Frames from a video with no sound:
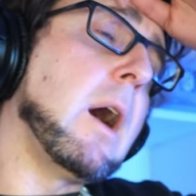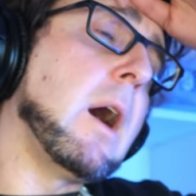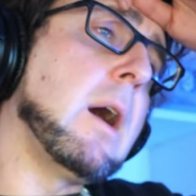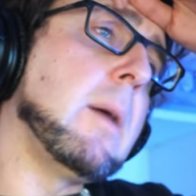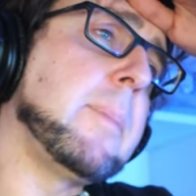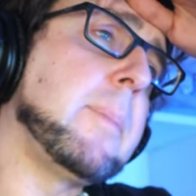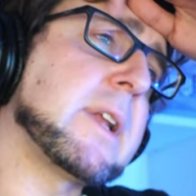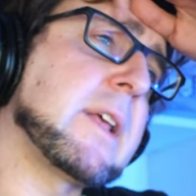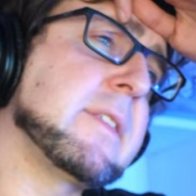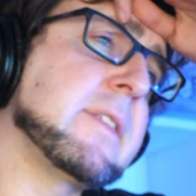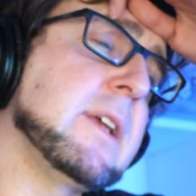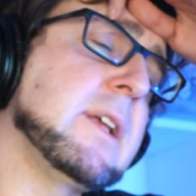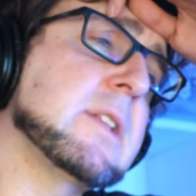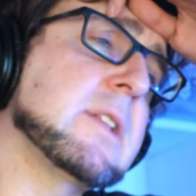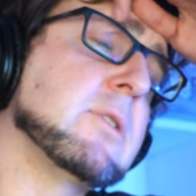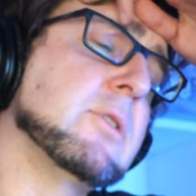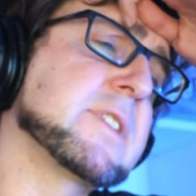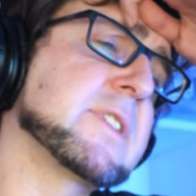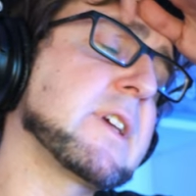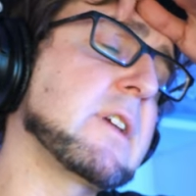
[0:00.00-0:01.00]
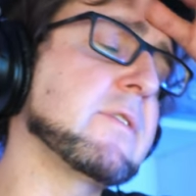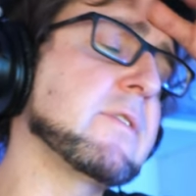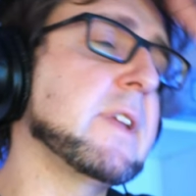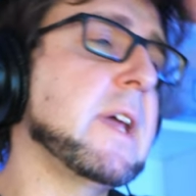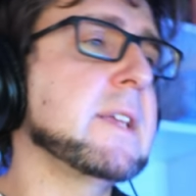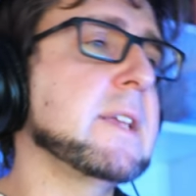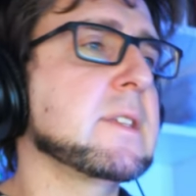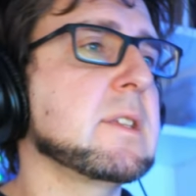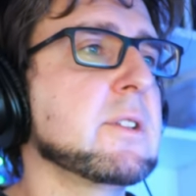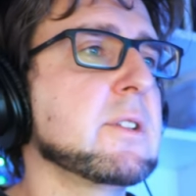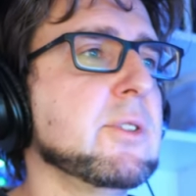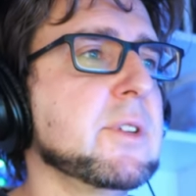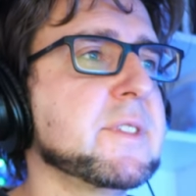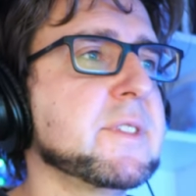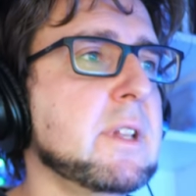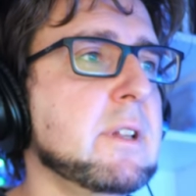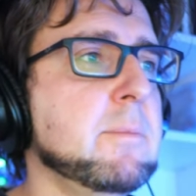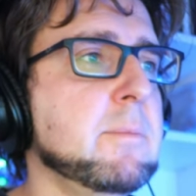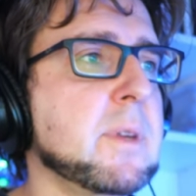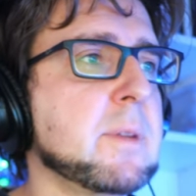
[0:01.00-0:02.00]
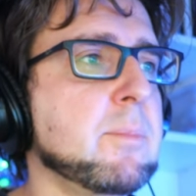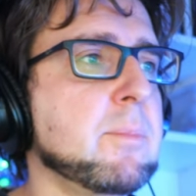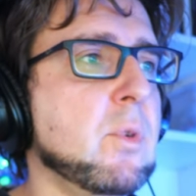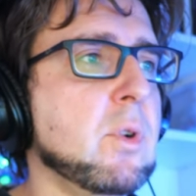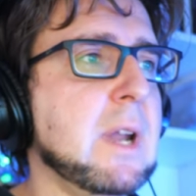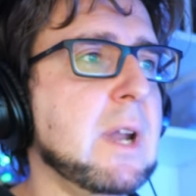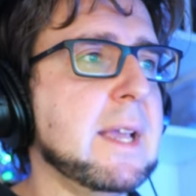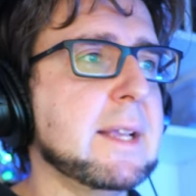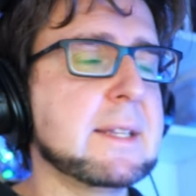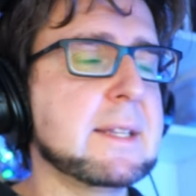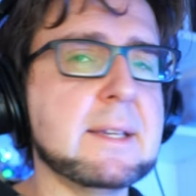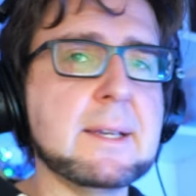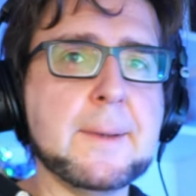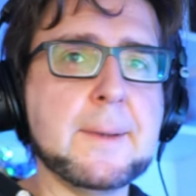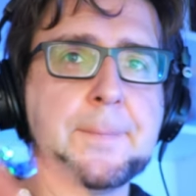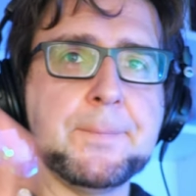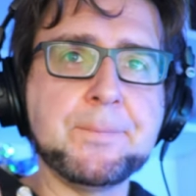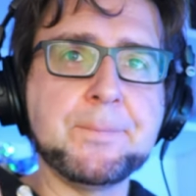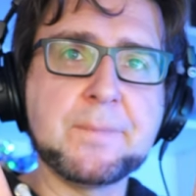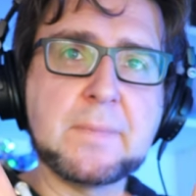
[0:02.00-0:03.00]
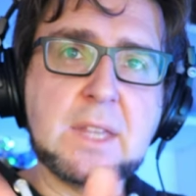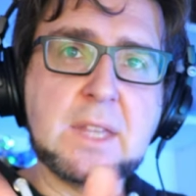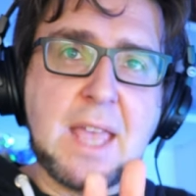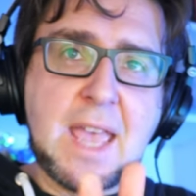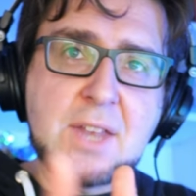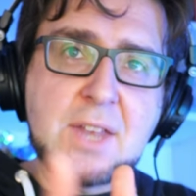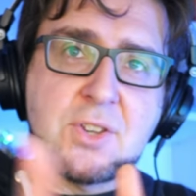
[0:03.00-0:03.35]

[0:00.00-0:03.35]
But I think it looks kind of nice. It looks a little bit more like the